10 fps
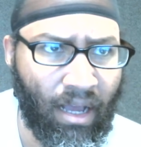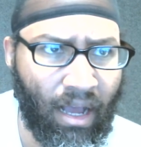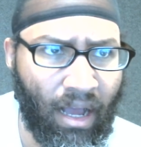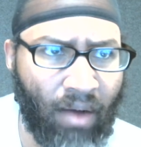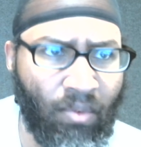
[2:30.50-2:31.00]

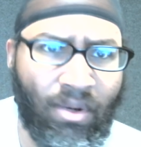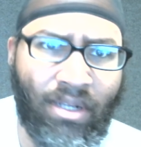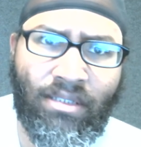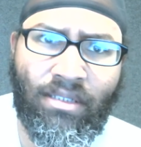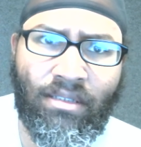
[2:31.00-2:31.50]
I wanted
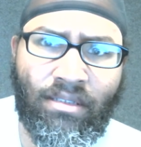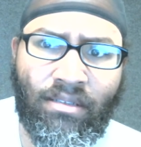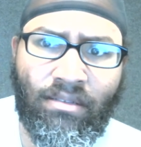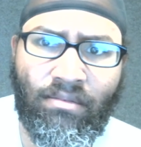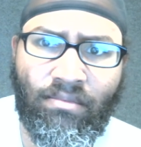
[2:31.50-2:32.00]

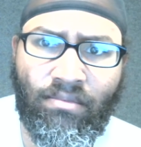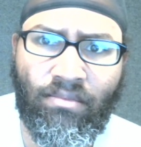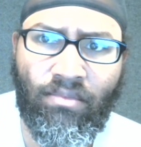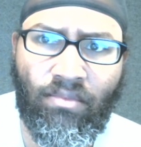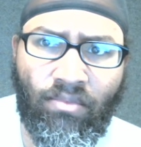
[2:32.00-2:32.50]
to
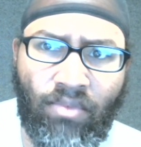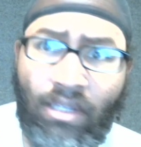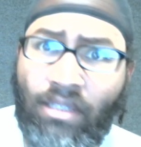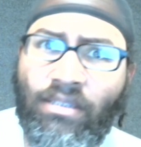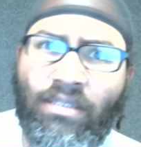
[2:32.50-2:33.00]

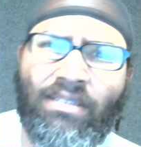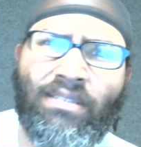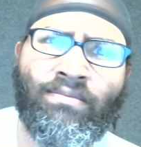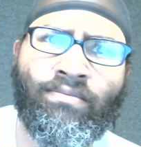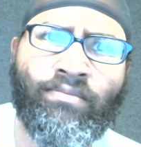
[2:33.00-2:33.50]
really just
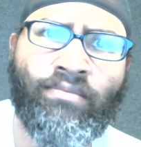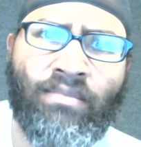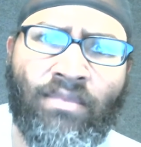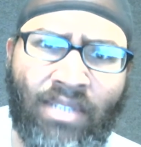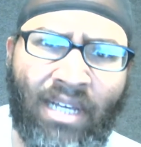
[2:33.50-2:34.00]

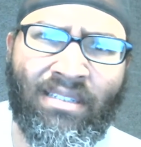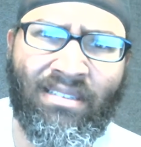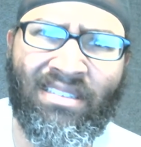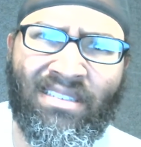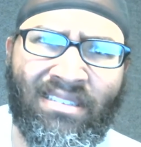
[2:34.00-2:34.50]

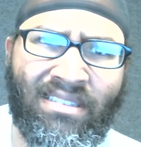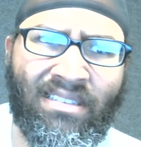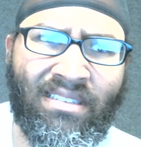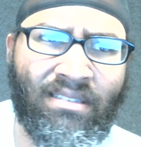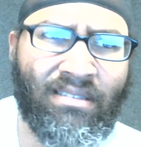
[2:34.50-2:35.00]

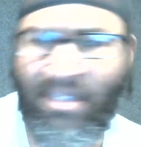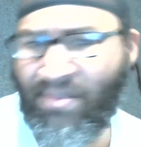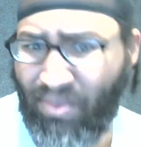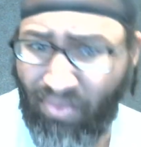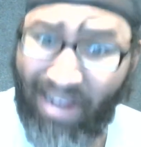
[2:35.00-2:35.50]
give it
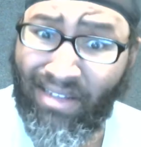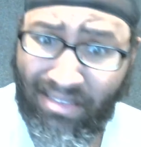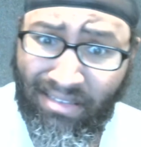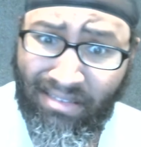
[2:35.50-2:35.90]
a rest.